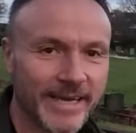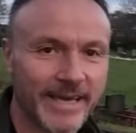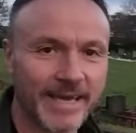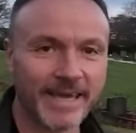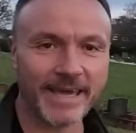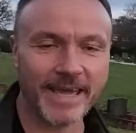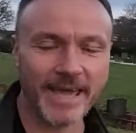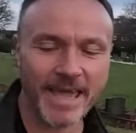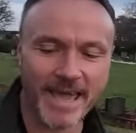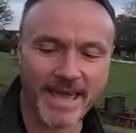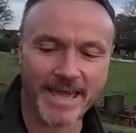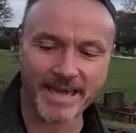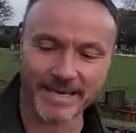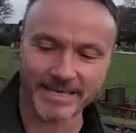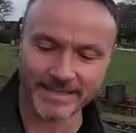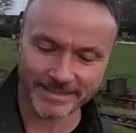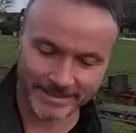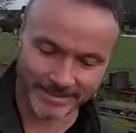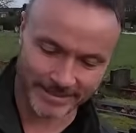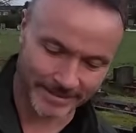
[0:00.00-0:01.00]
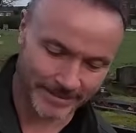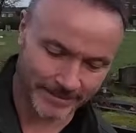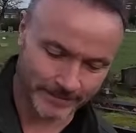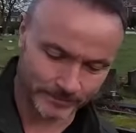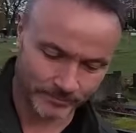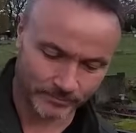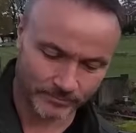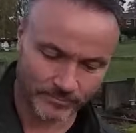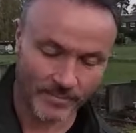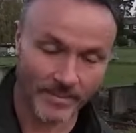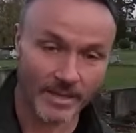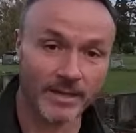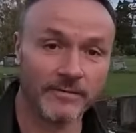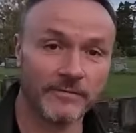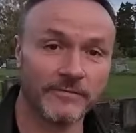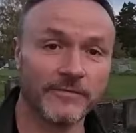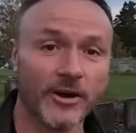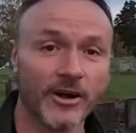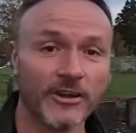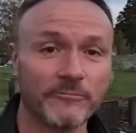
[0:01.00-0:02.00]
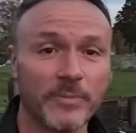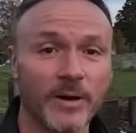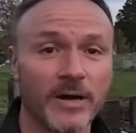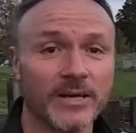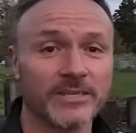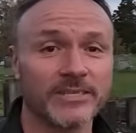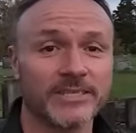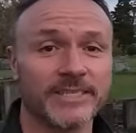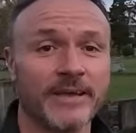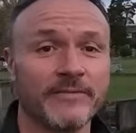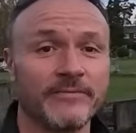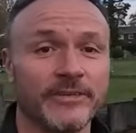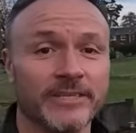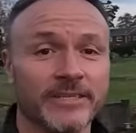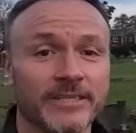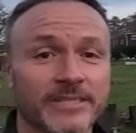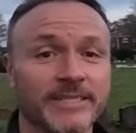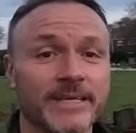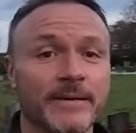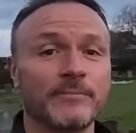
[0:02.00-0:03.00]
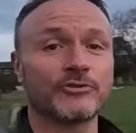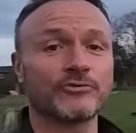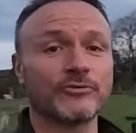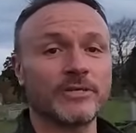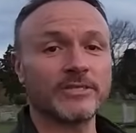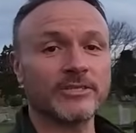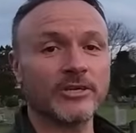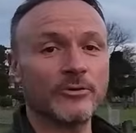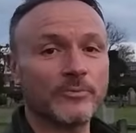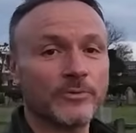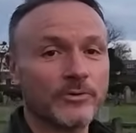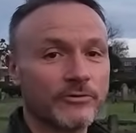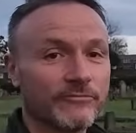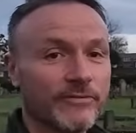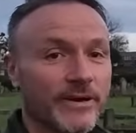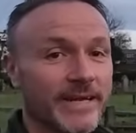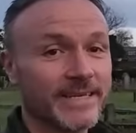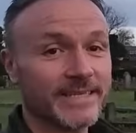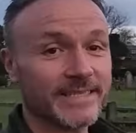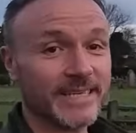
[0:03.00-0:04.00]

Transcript: It is 7:05 and the cemetery is open already,